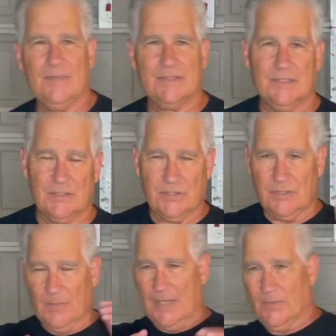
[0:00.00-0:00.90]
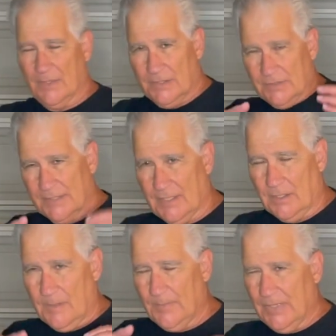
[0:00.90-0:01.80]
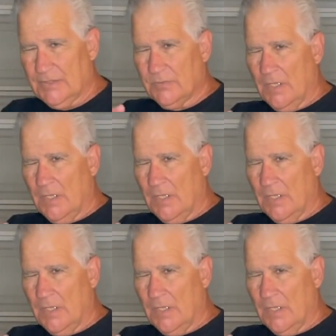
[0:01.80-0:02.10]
misses. So you might want to use that arm punch